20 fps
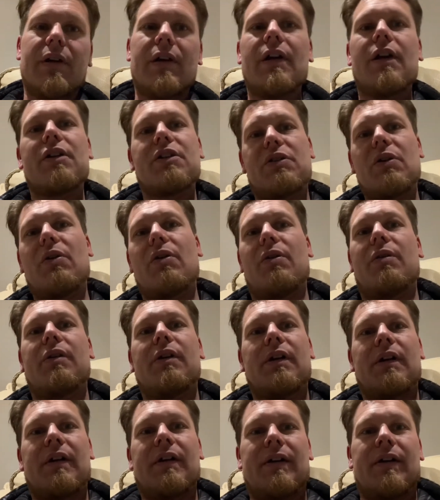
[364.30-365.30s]
So
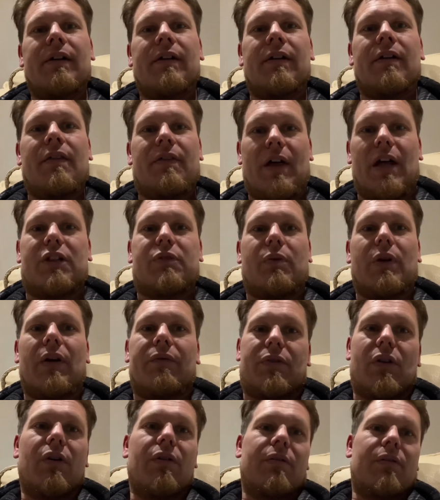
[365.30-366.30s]
that's what
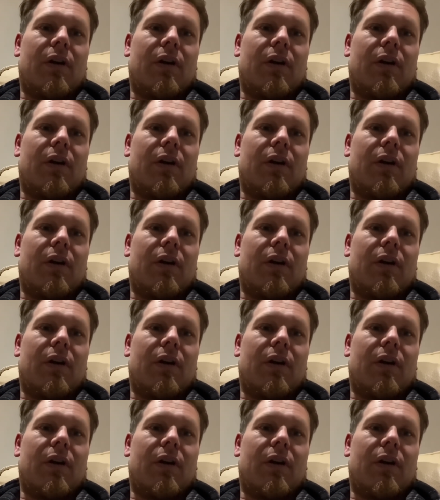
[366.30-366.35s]
I've done.